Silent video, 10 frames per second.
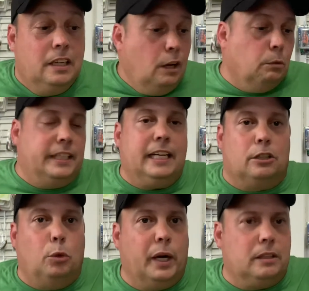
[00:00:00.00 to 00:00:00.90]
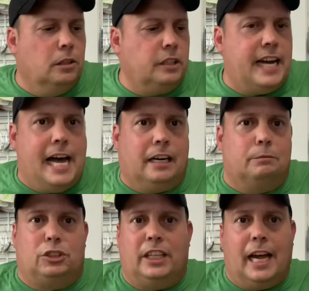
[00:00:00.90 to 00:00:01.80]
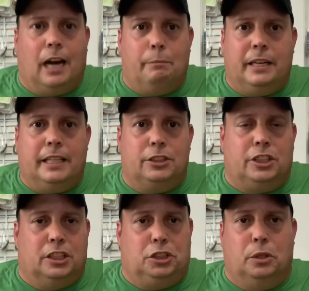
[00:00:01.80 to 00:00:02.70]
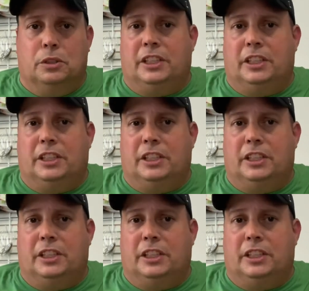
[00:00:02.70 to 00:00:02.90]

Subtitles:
We'll take a quick look at them, see how many they sent to us.